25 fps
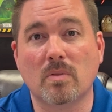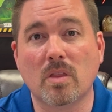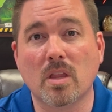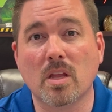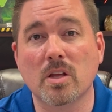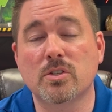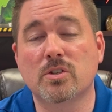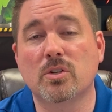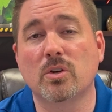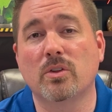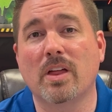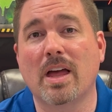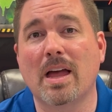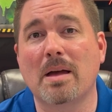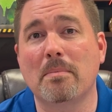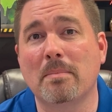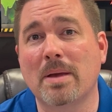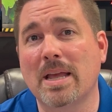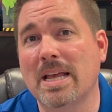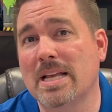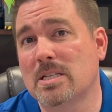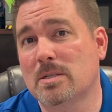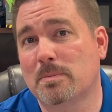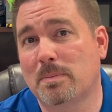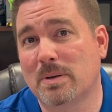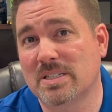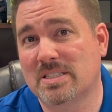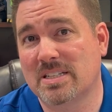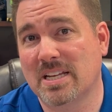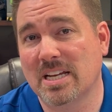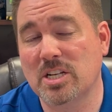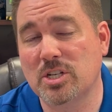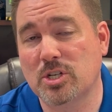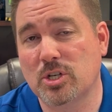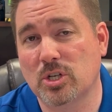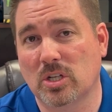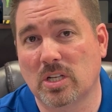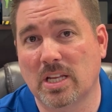So that means
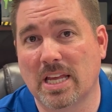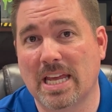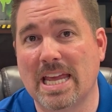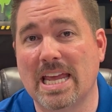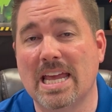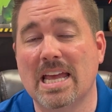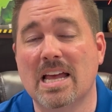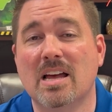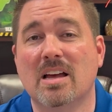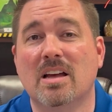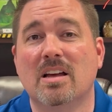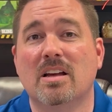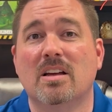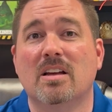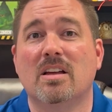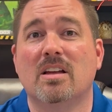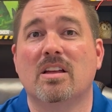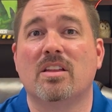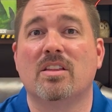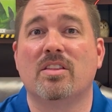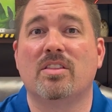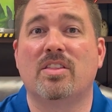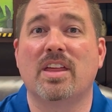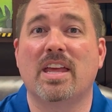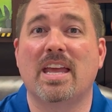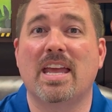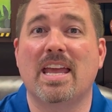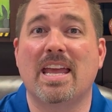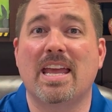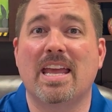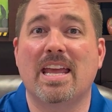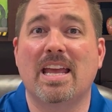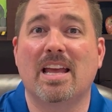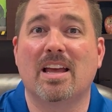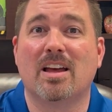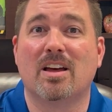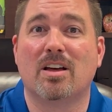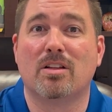potentially
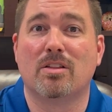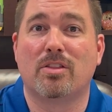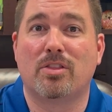the